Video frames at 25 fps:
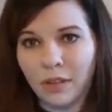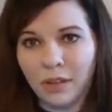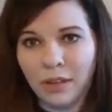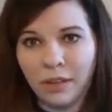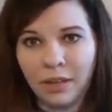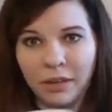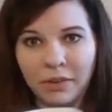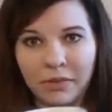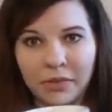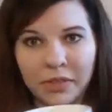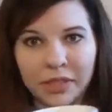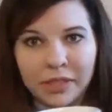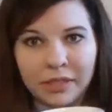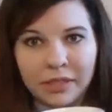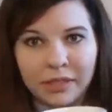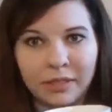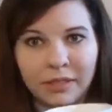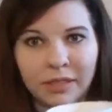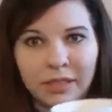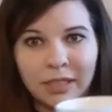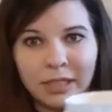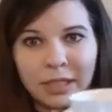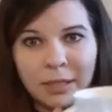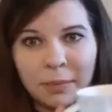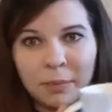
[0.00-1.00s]

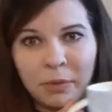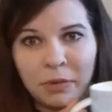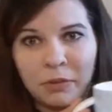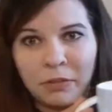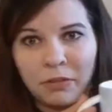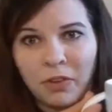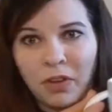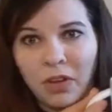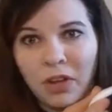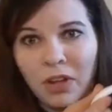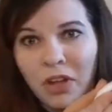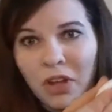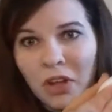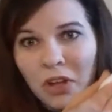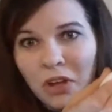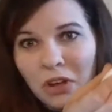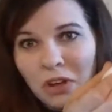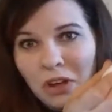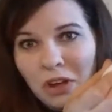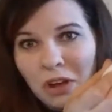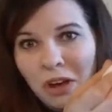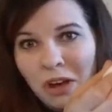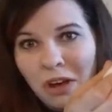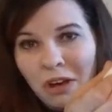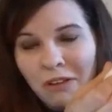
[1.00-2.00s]
A sip of
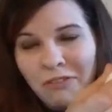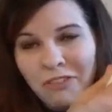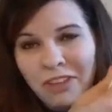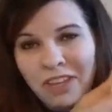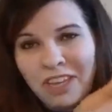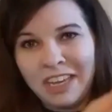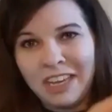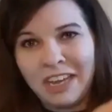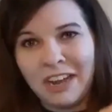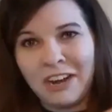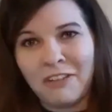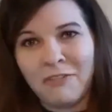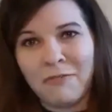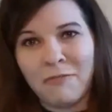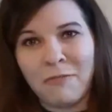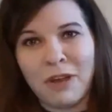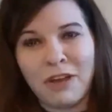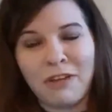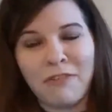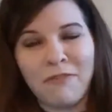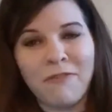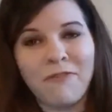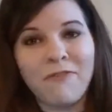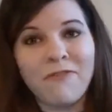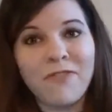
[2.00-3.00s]
coffee out of
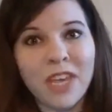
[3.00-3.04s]
my